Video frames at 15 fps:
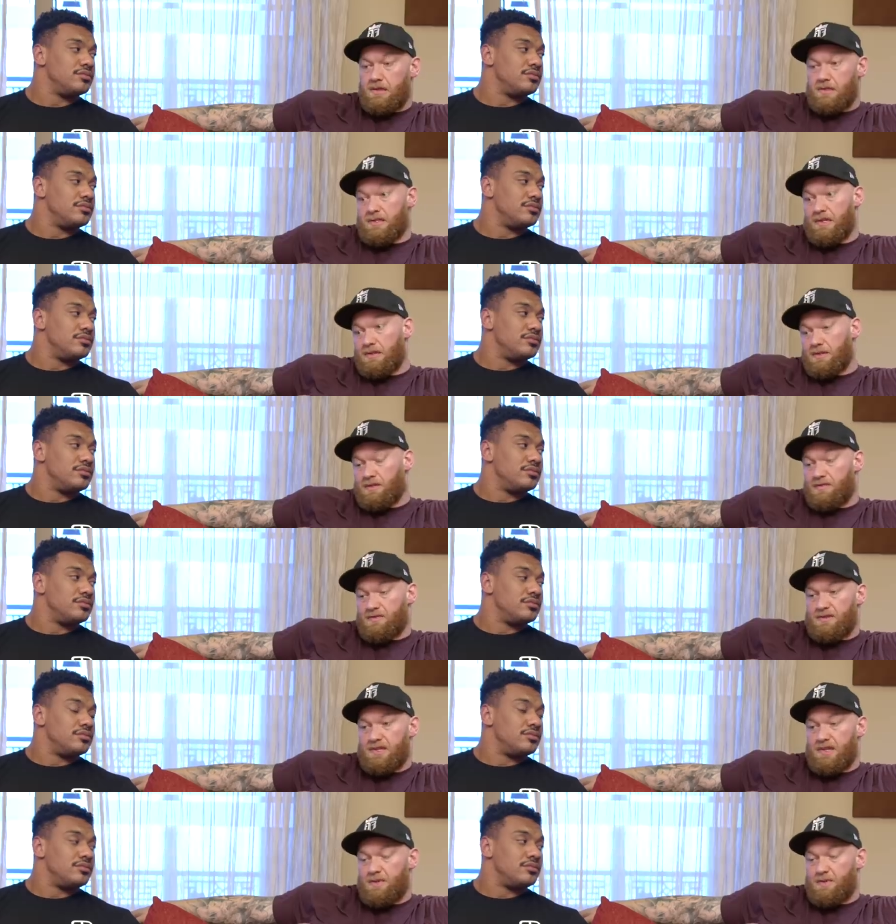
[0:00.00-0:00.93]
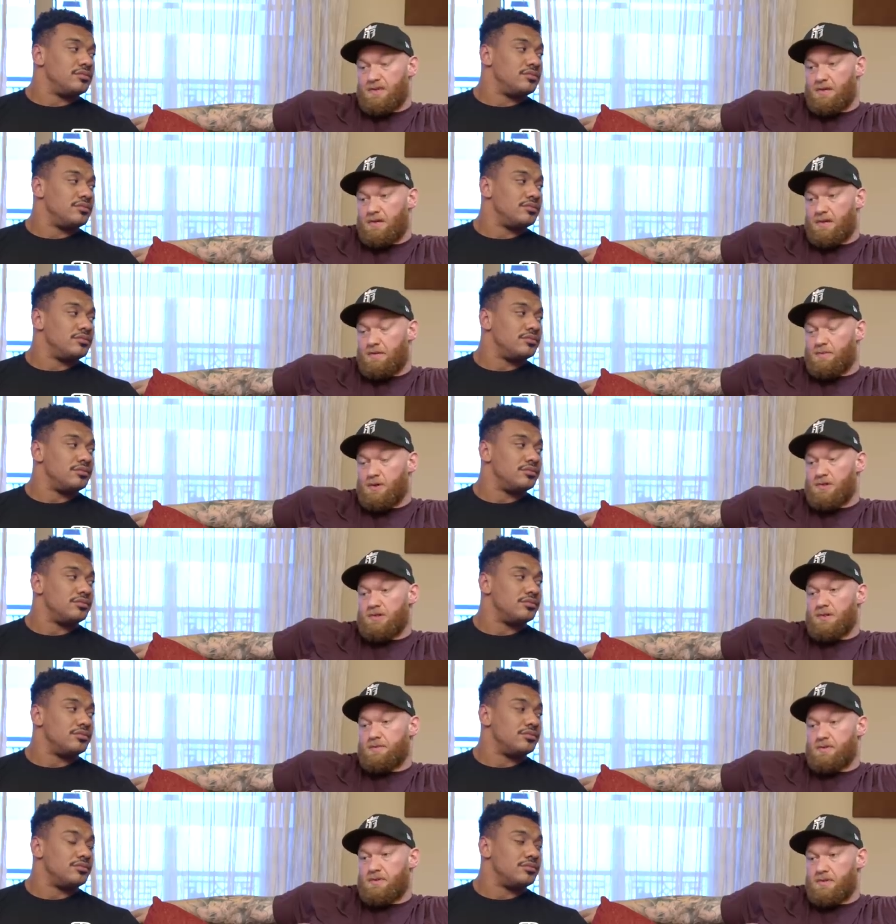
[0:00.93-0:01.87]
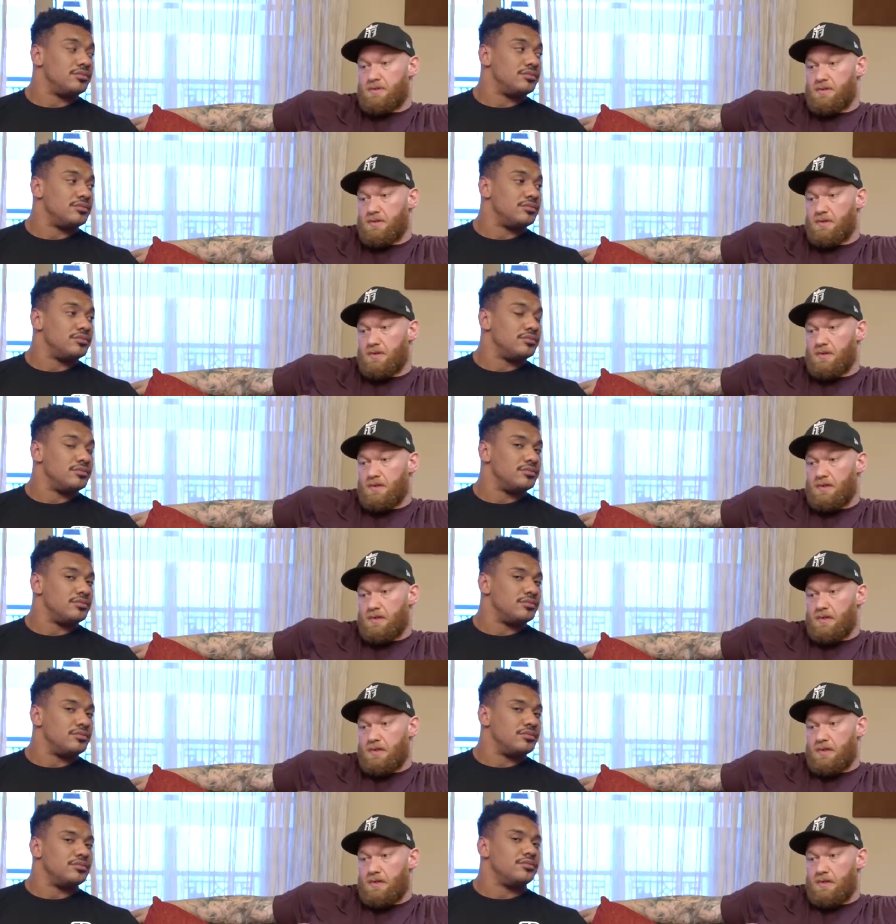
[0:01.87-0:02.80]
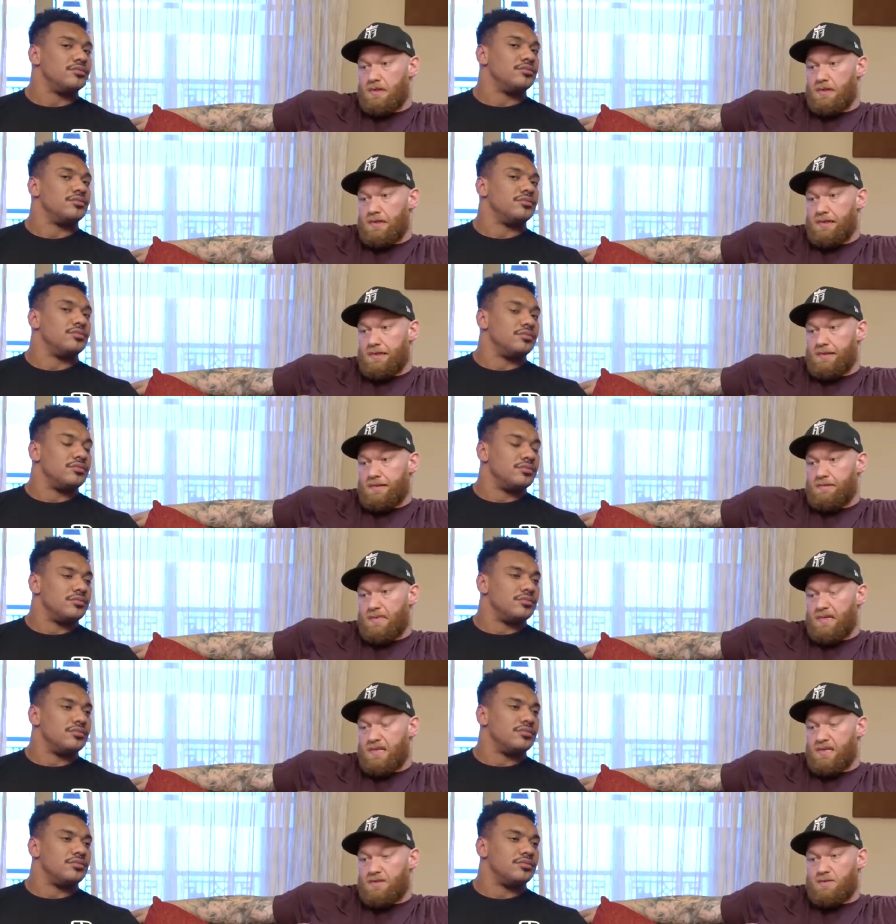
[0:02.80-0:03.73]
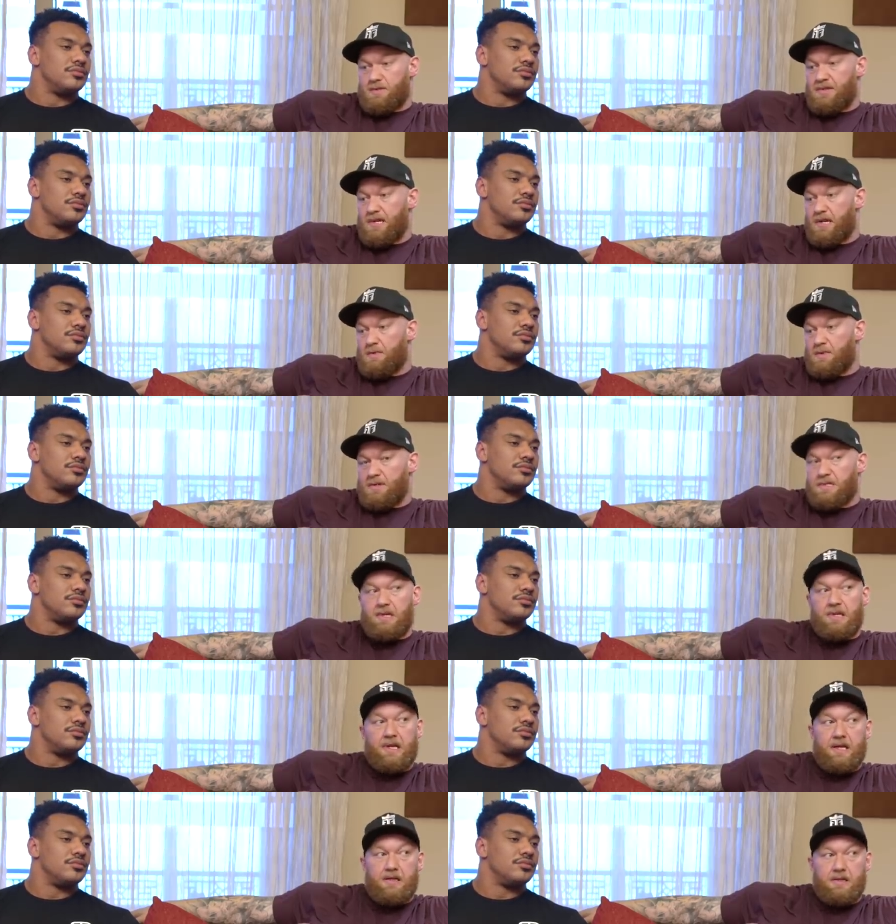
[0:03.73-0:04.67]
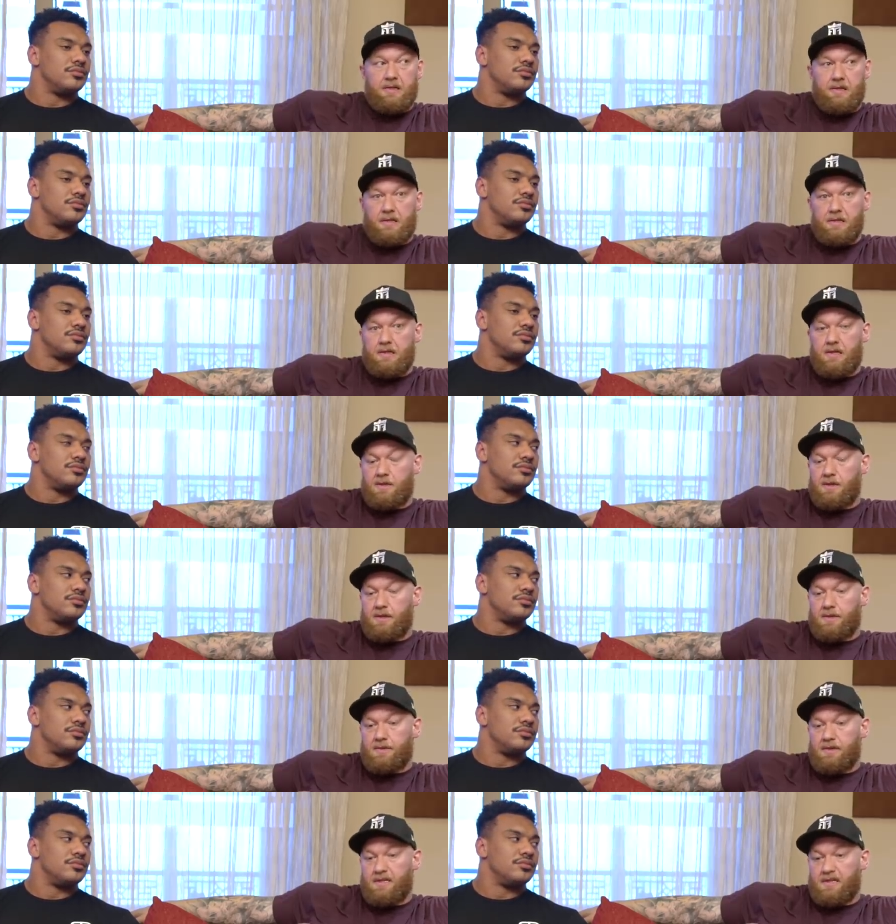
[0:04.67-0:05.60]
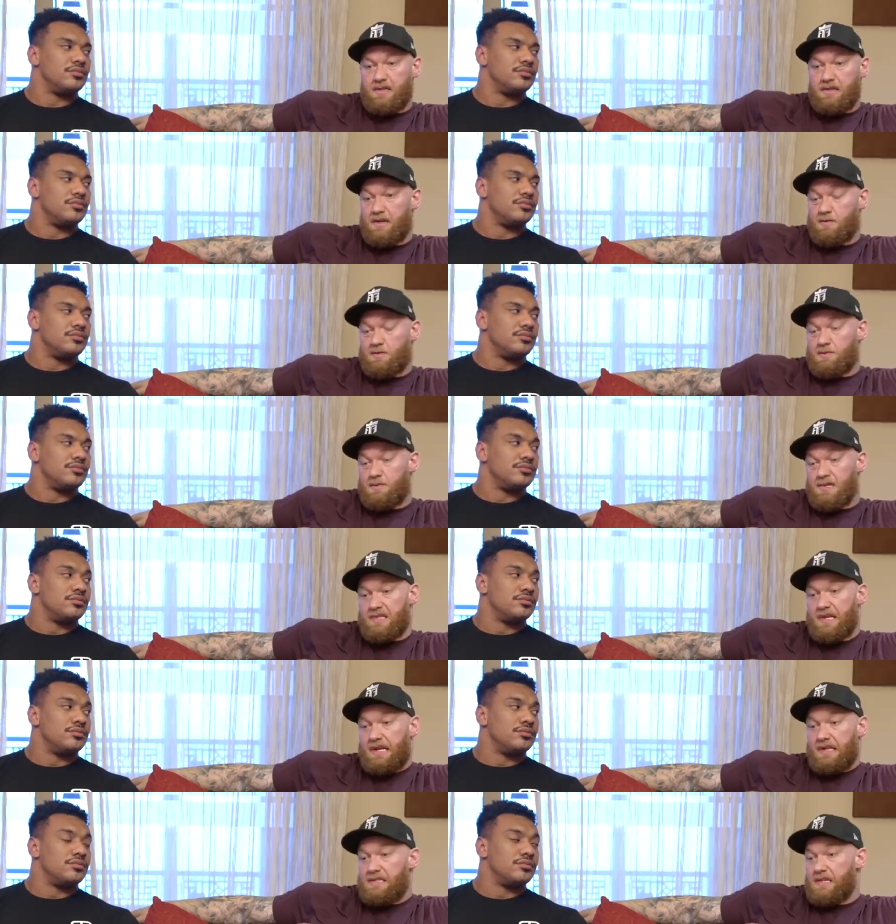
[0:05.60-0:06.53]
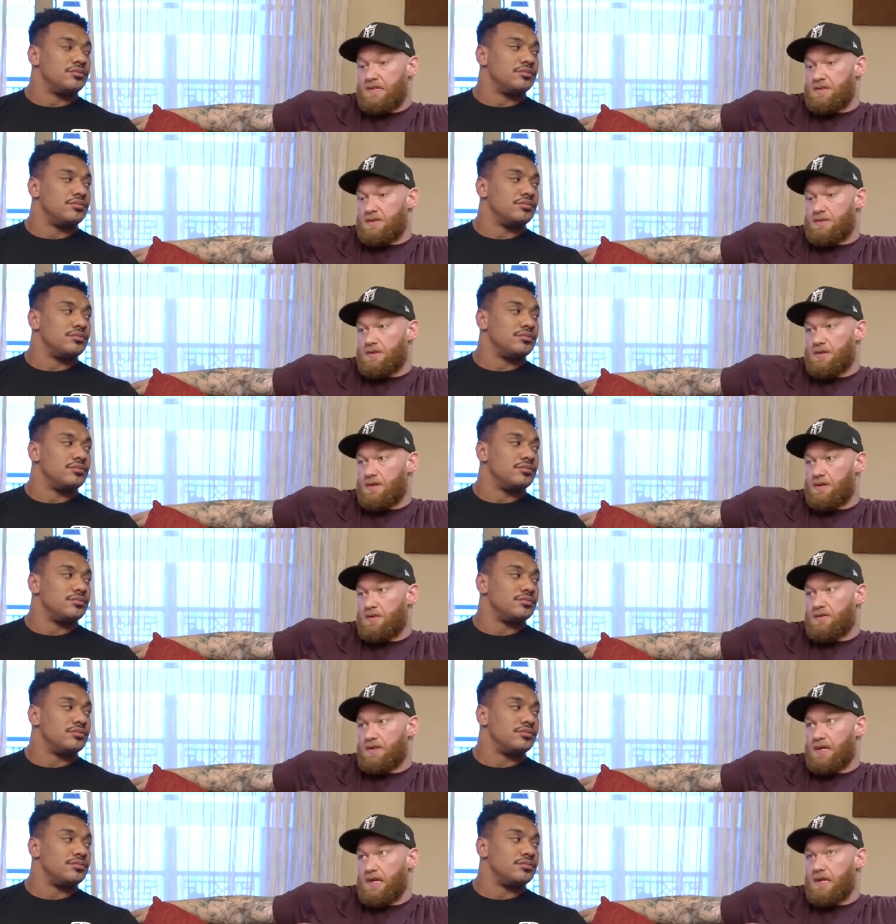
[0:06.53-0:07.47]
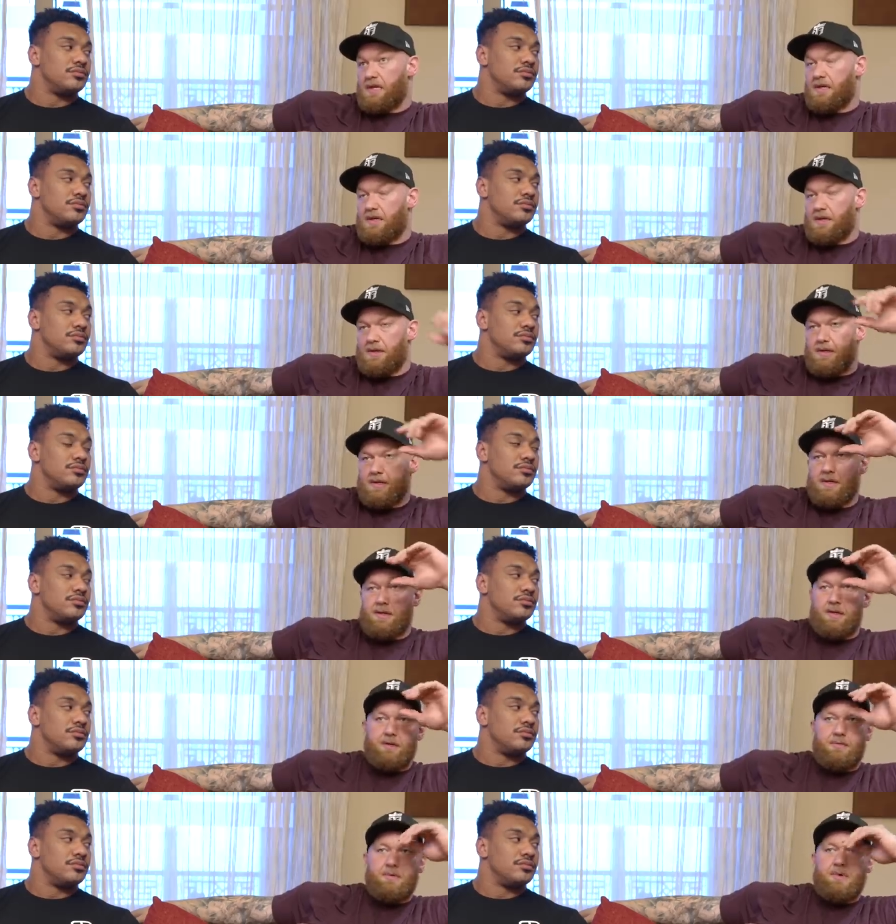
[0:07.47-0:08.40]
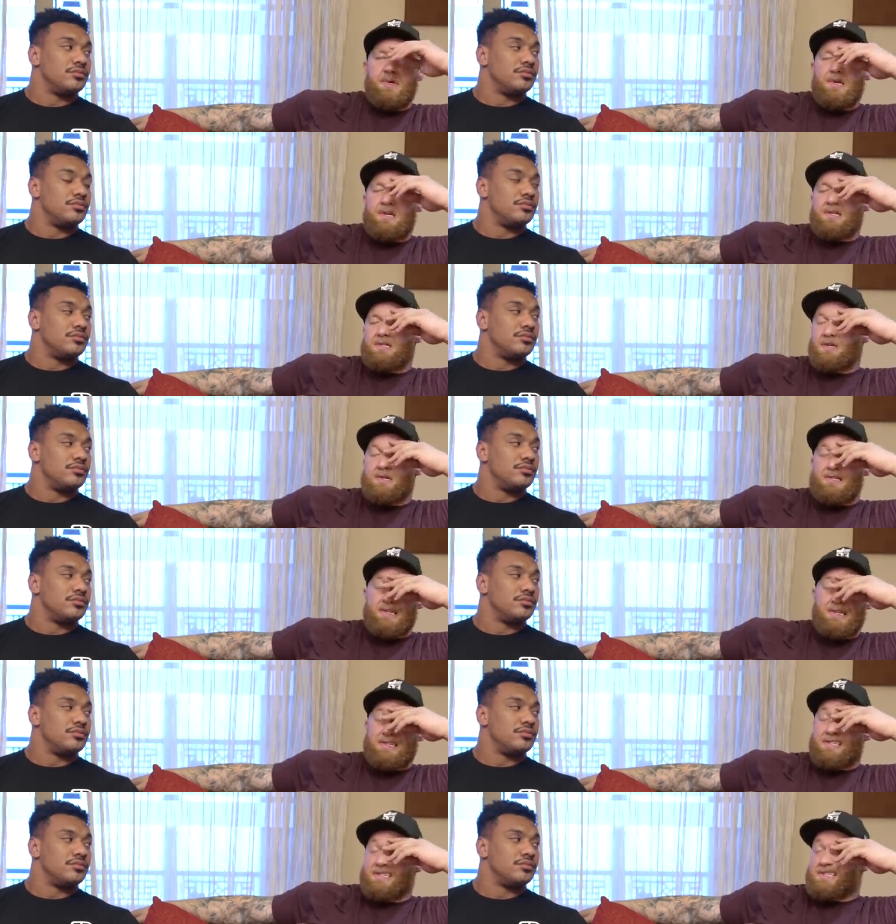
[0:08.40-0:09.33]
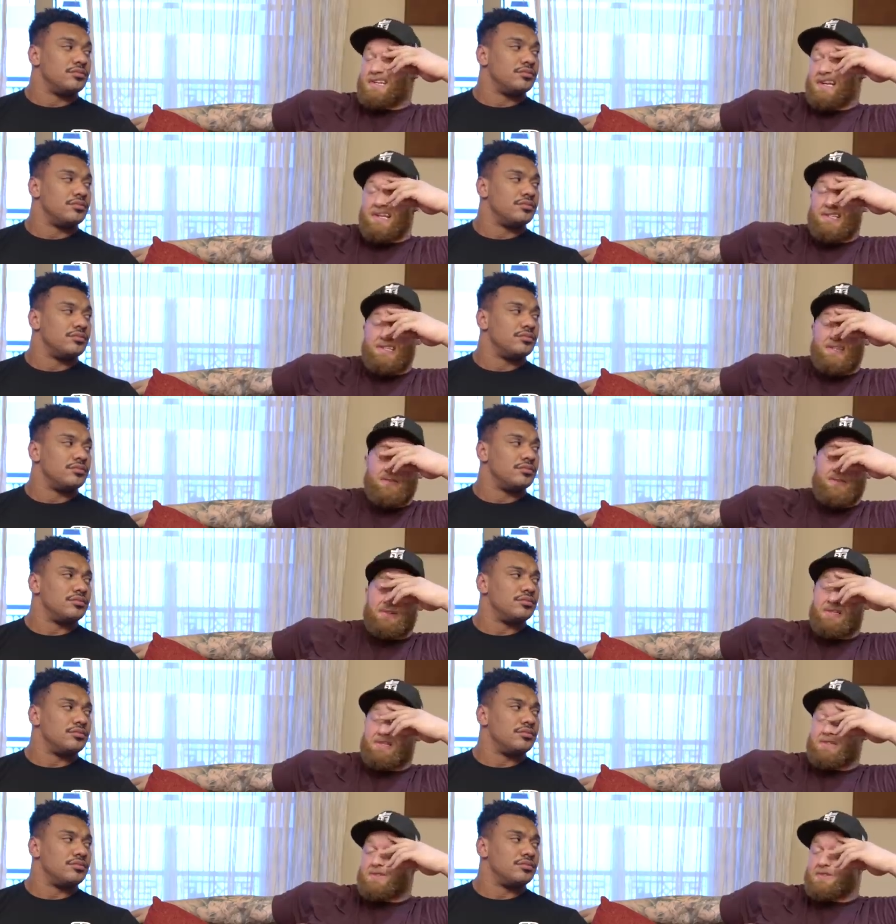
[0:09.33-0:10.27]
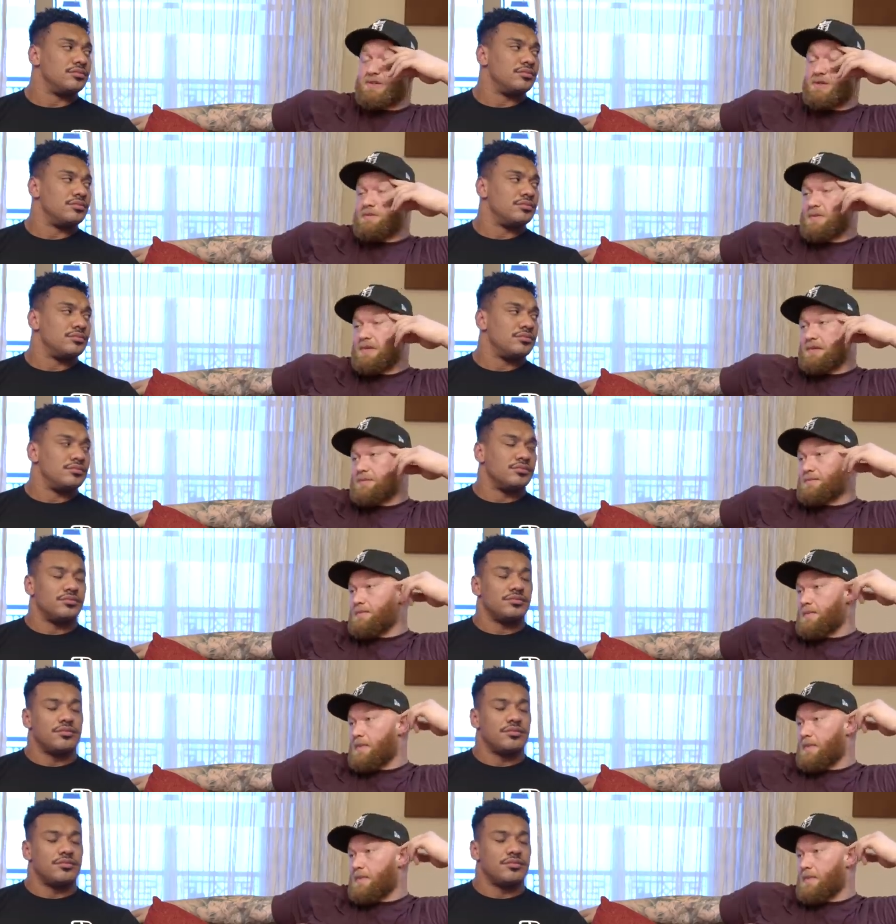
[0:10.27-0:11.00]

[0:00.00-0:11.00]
Speaker 1: a shit ton of sit-ups and, and push-ups, um, and then some shadow boxing again here down here. That that was my second session of the day. Um, so it's, it's, it's, a lot different than strongman,